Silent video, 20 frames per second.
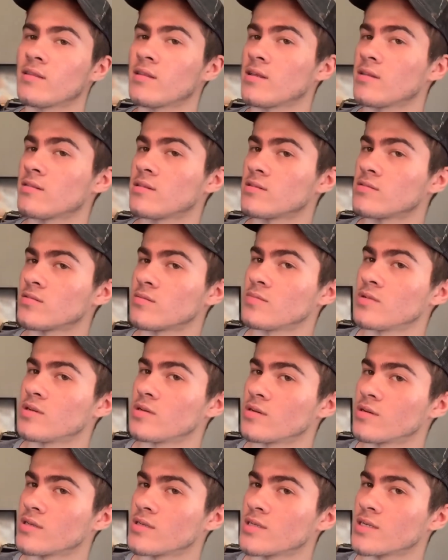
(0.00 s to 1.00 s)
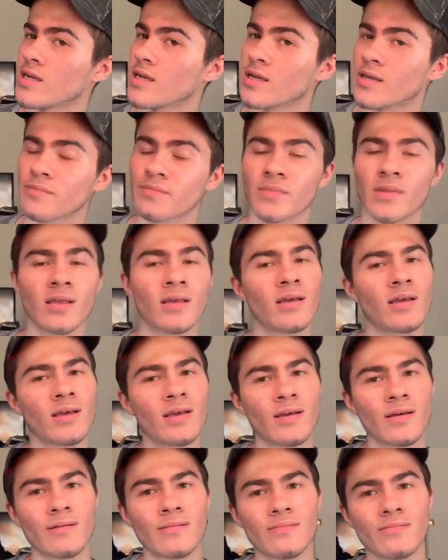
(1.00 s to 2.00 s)
thought this would be a good time
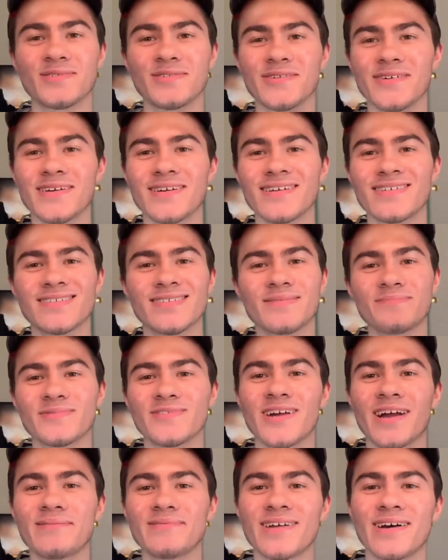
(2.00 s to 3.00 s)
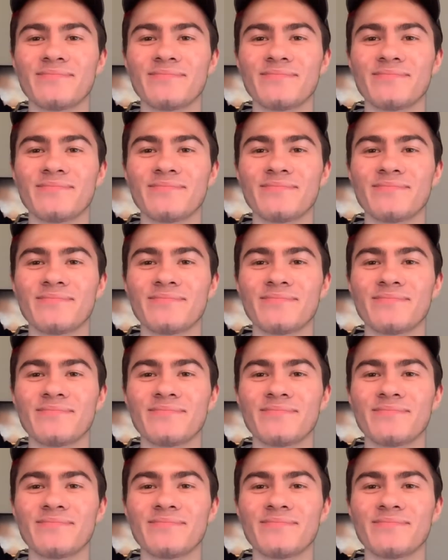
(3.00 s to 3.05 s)
subscribe